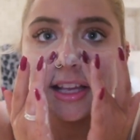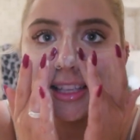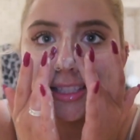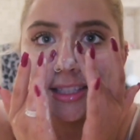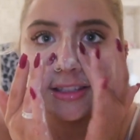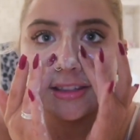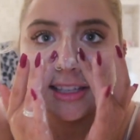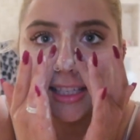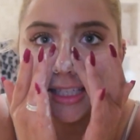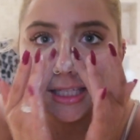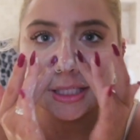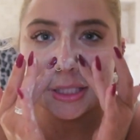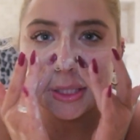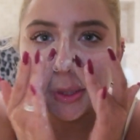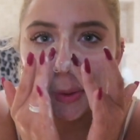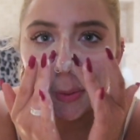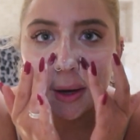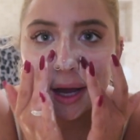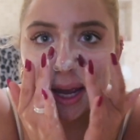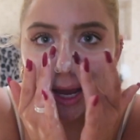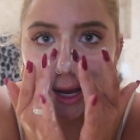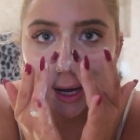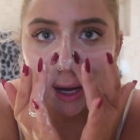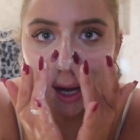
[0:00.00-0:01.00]
So this is the
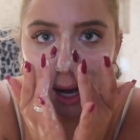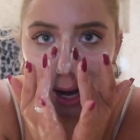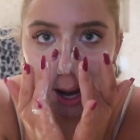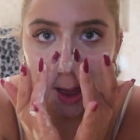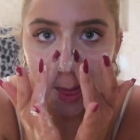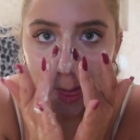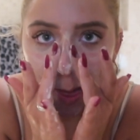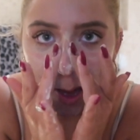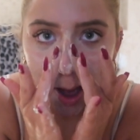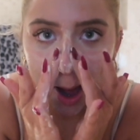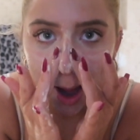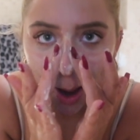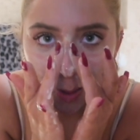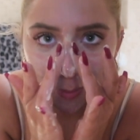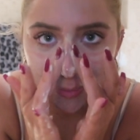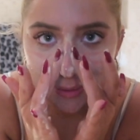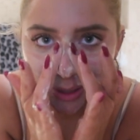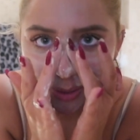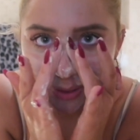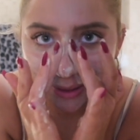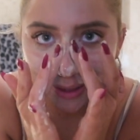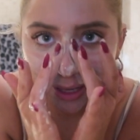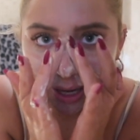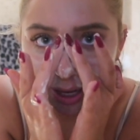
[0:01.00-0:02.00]
way that
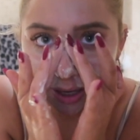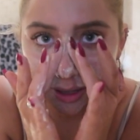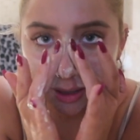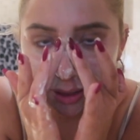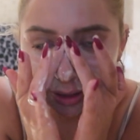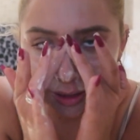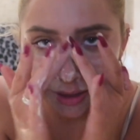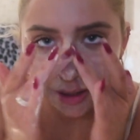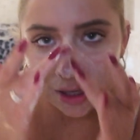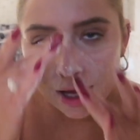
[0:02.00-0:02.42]
I'm doing it.